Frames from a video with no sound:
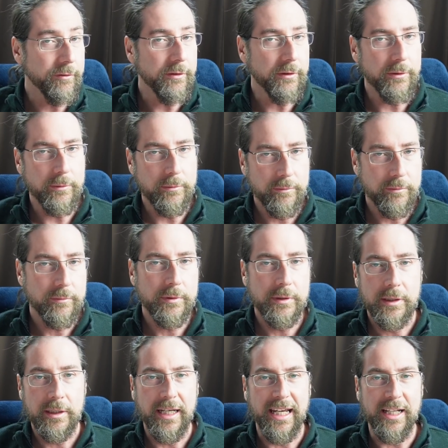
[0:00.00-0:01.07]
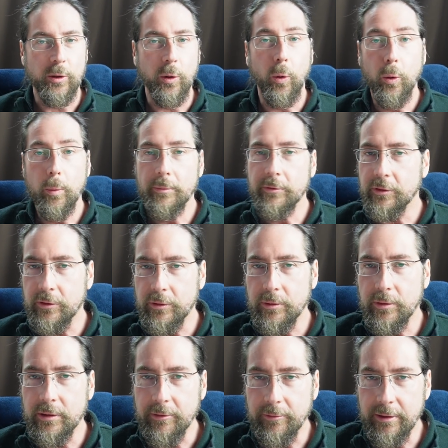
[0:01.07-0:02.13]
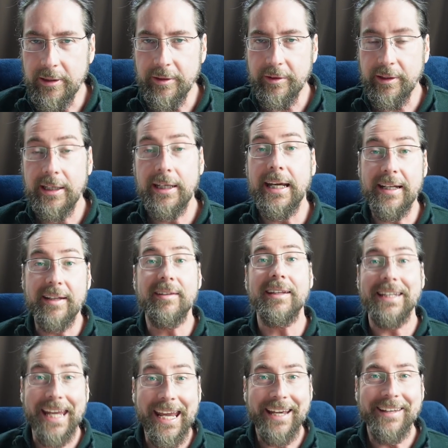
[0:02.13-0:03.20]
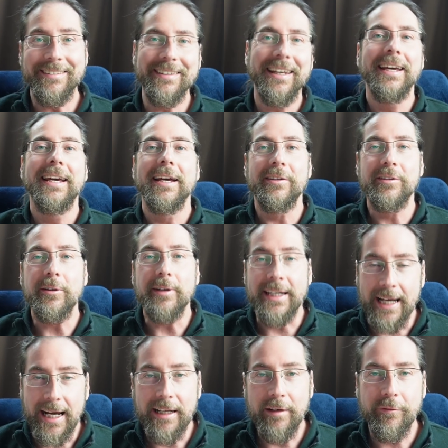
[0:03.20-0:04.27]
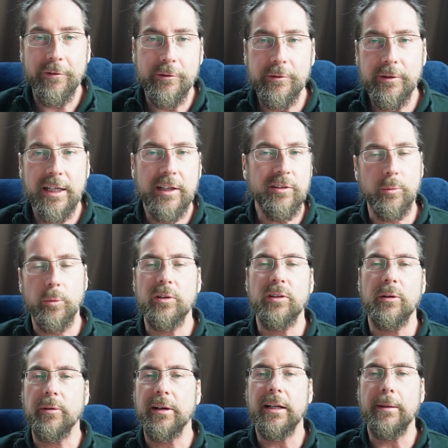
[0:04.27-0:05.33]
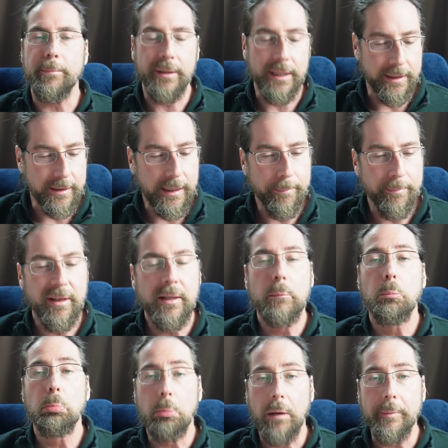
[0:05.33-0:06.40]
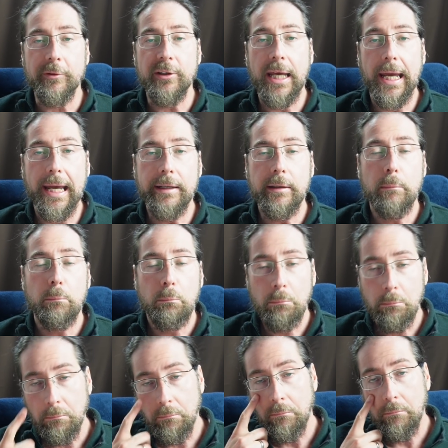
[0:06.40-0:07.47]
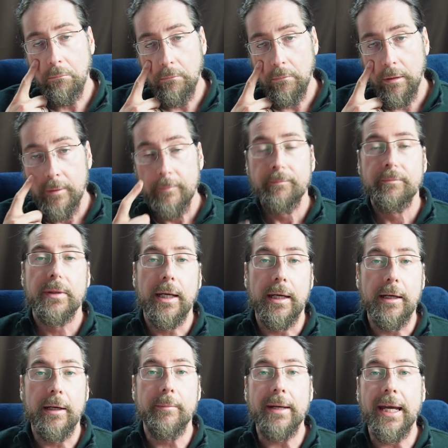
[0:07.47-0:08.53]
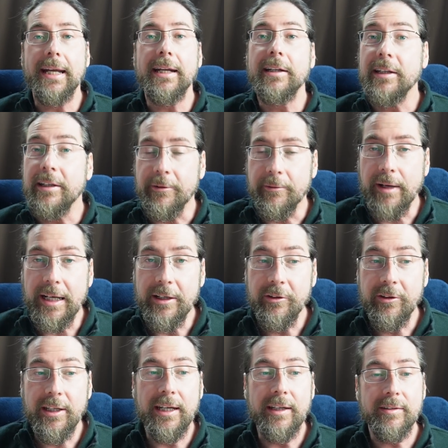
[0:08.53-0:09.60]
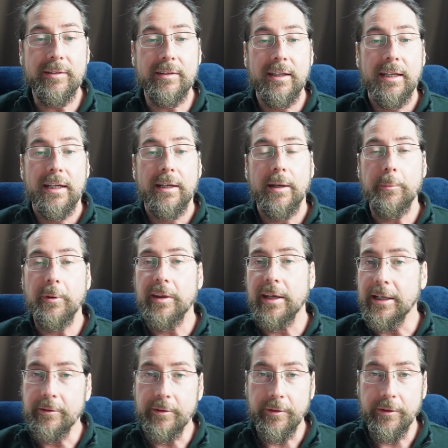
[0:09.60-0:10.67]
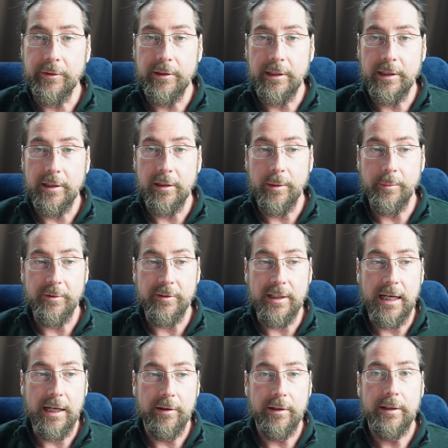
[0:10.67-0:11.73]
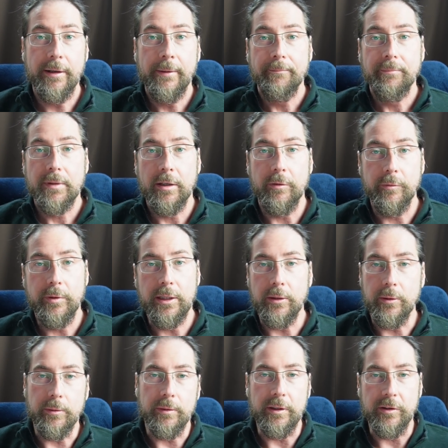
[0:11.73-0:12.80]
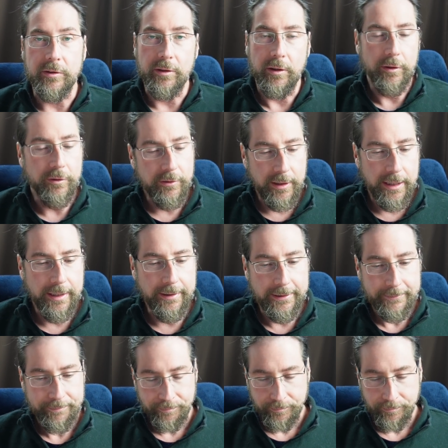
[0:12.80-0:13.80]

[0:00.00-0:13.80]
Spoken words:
you know, at home to do a real thing? And they said yes. And so I got it for 2 days. It was already picked up. I'm sad. And I did a range test with 130 kilometers an hour. A video is also here.